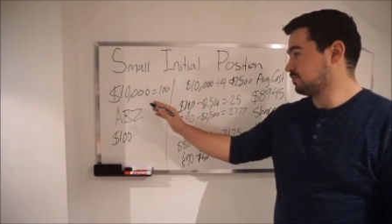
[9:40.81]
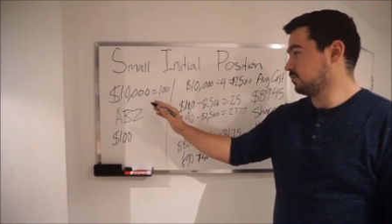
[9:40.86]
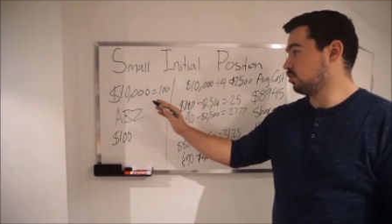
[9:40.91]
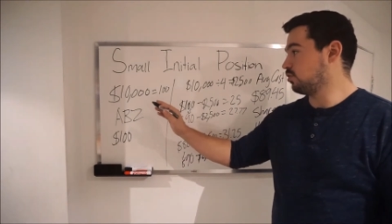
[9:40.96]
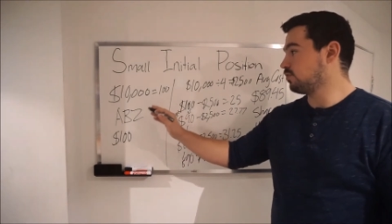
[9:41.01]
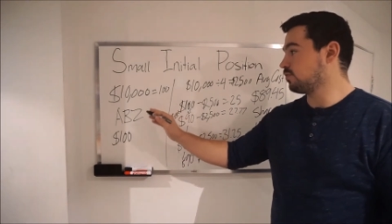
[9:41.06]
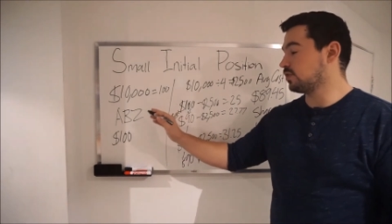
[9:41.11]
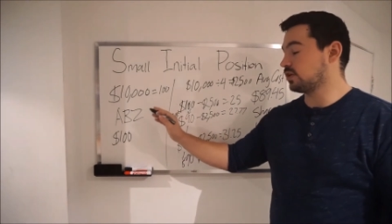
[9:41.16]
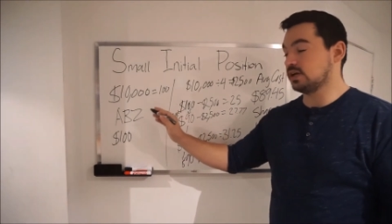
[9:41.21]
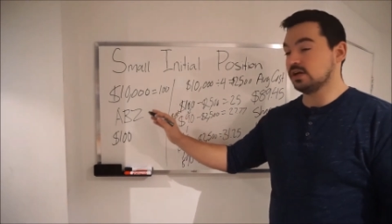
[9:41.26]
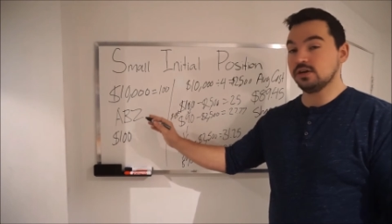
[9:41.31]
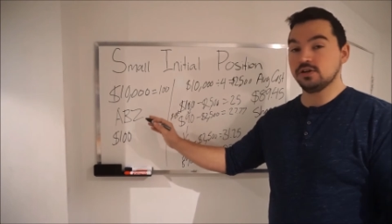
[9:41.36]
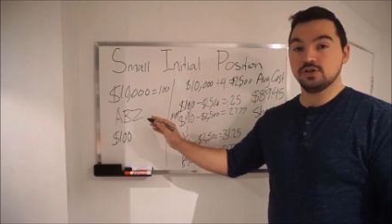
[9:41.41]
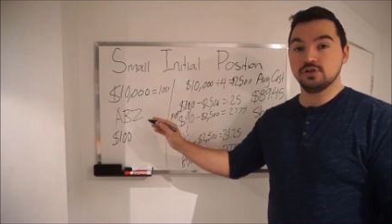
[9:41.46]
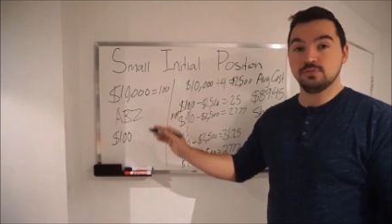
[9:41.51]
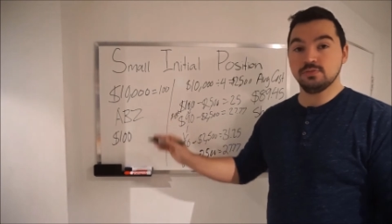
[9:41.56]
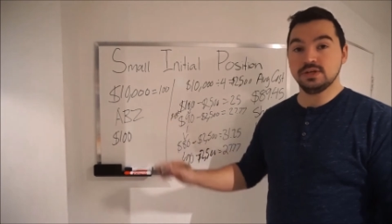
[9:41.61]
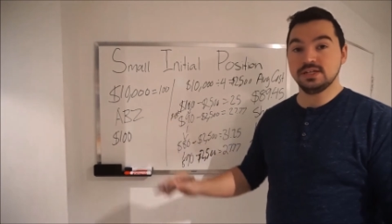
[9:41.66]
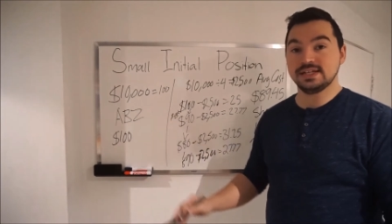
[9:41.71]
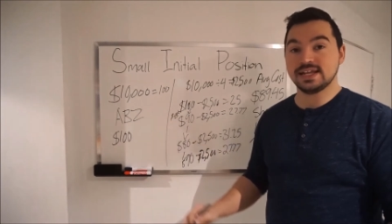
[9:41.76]
over here,
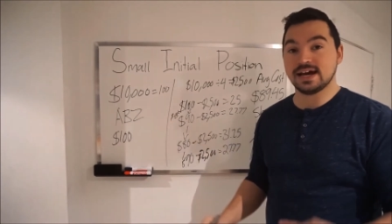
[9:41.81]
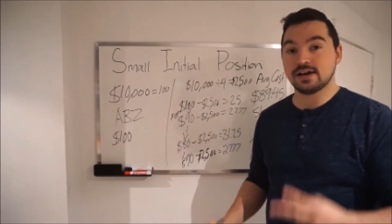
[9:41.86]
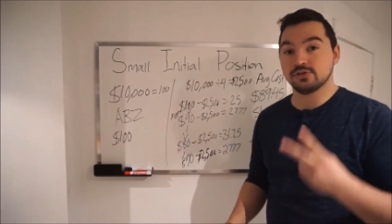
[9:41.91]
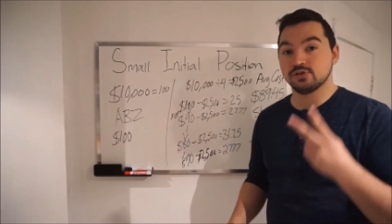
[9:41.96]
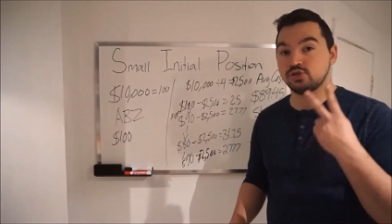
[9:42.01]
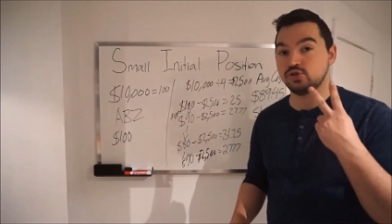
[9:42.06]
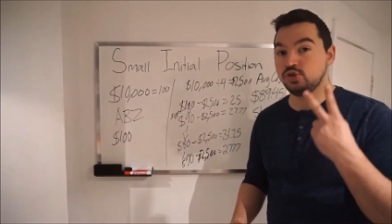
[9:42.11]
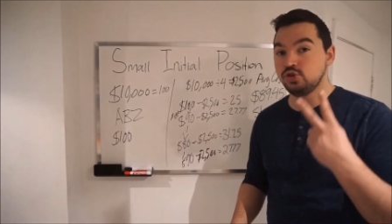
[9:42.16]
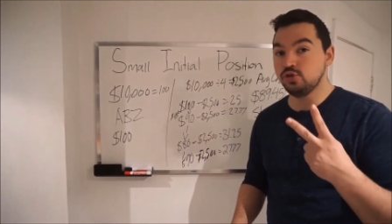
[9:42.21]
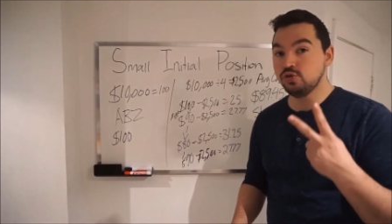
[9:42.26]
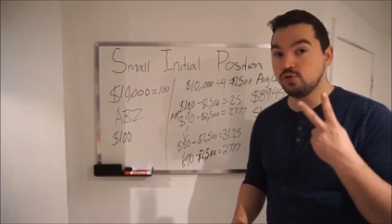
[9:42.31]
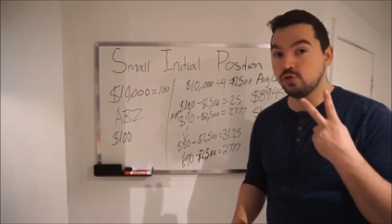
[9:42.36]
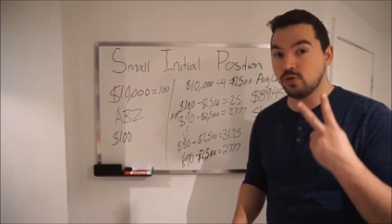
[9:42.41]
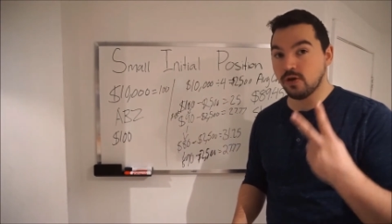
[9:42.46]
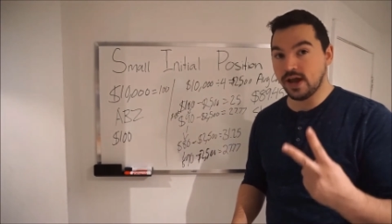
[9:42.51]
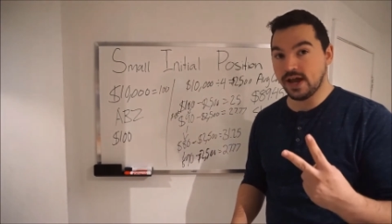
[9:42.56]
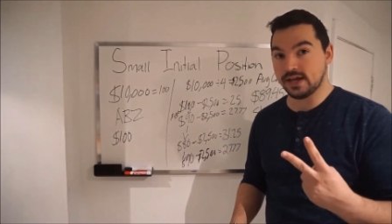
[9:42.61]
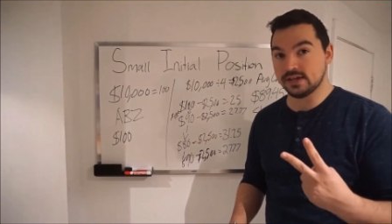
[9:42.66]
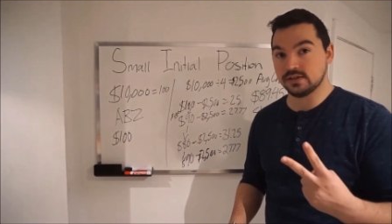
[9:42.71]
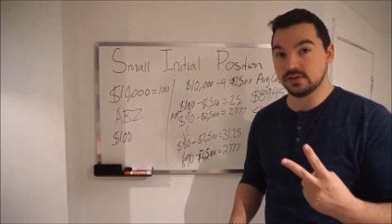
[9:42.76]
you'd be down
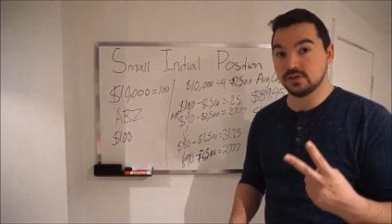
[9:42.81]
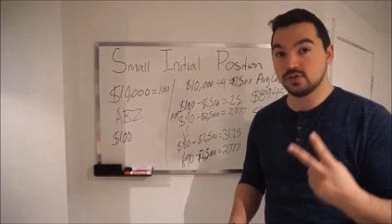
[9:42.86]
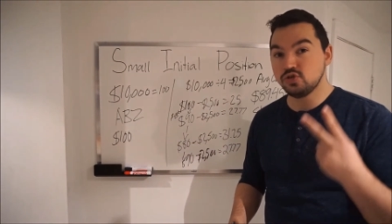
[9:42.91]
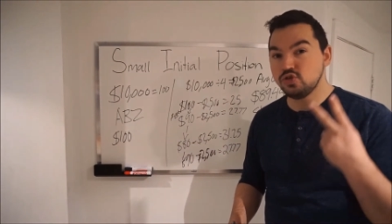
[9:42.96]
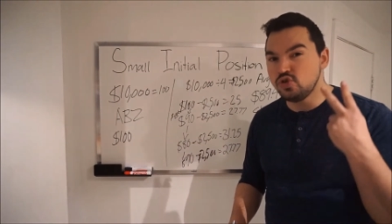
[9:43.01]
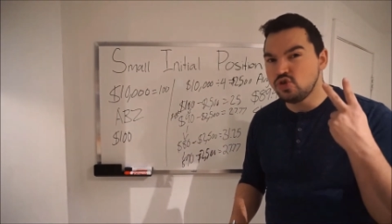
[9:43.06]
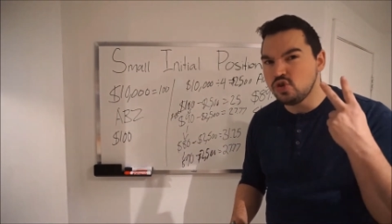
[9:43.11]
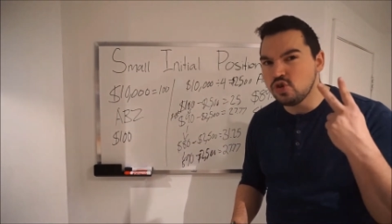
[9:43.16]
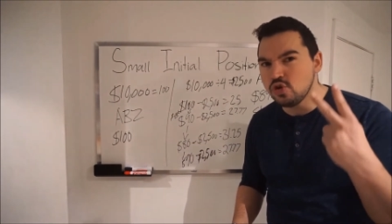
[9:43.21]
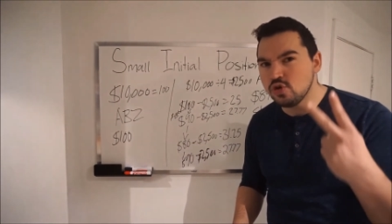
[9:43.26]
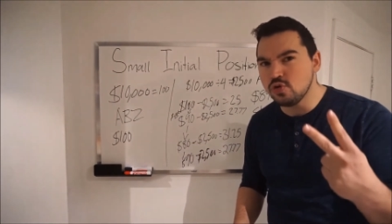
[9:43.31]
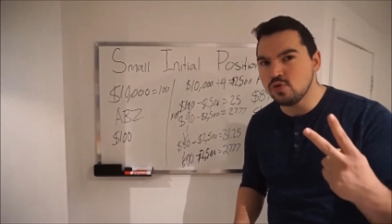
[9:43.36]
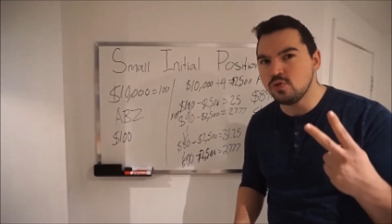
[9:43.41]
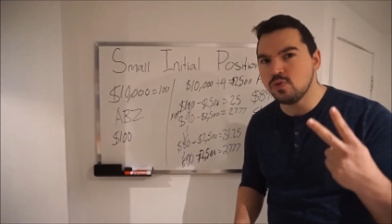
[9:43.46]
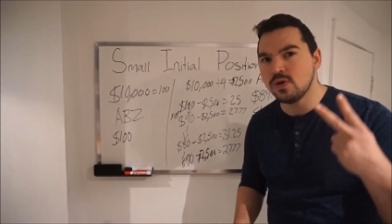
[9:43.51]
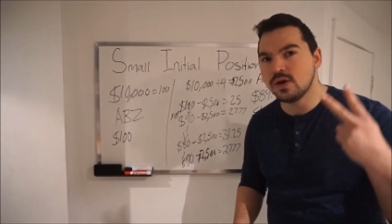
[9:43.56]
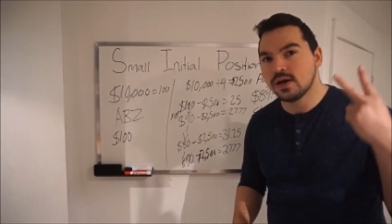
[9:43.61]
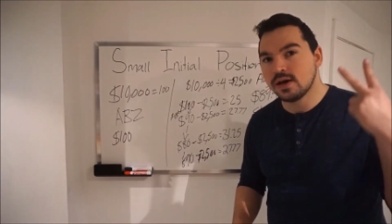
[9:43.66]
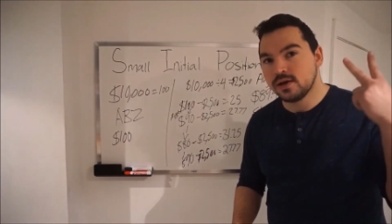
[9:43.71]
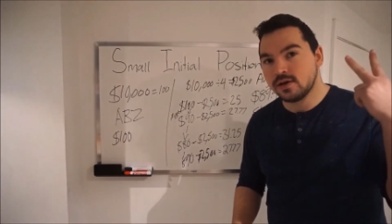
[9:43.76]
$2,000.
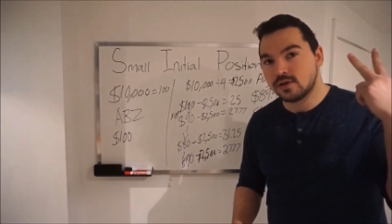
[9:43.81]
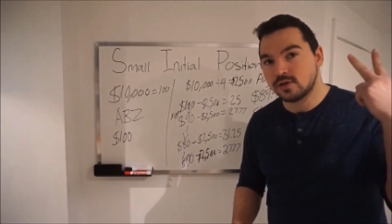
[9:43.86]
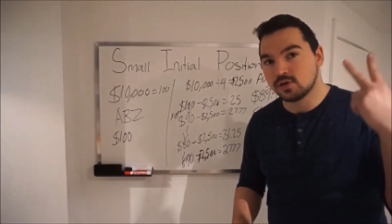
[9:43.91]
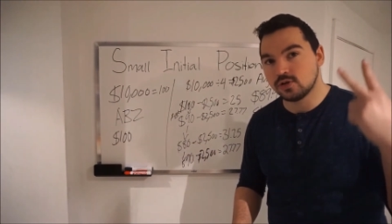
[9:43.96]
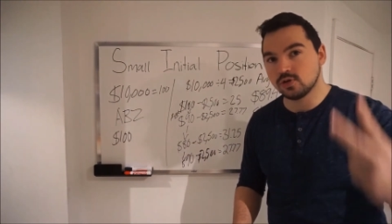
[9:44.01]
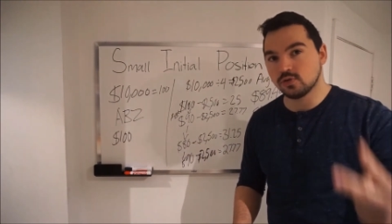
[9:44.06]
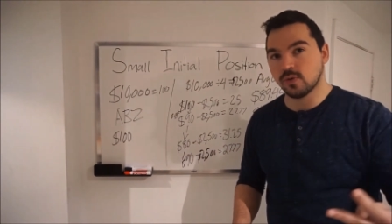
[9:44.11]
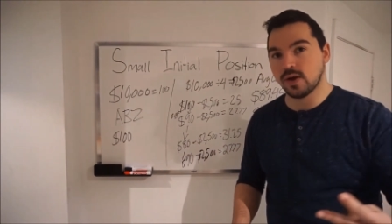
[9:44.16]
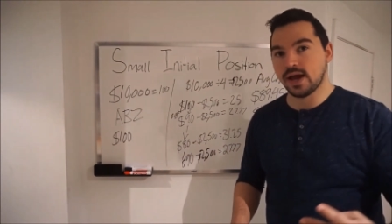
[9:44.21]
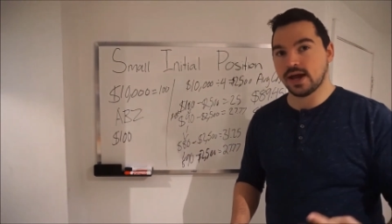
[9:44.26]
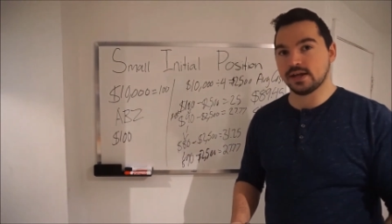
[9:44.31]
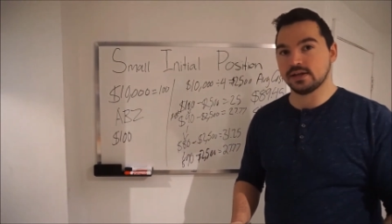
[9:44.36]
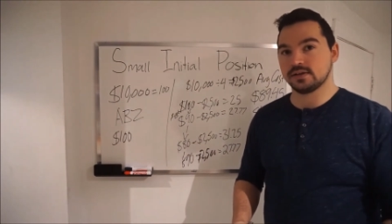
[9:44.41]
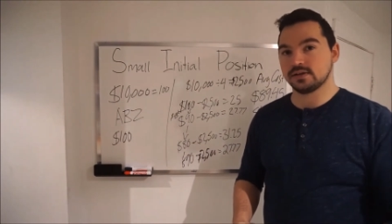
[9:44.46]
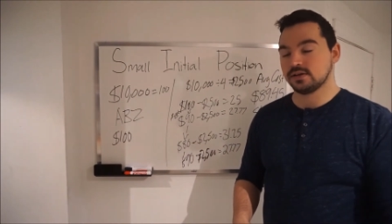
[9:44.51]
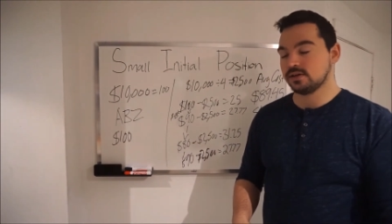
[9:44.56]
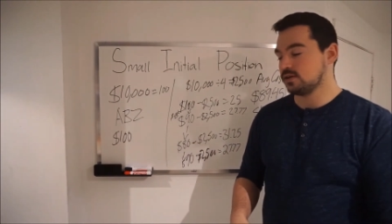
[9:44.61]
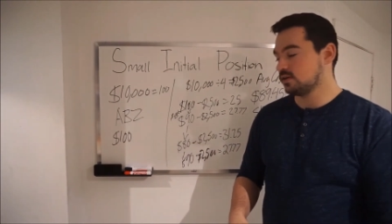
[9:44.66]
$2,000.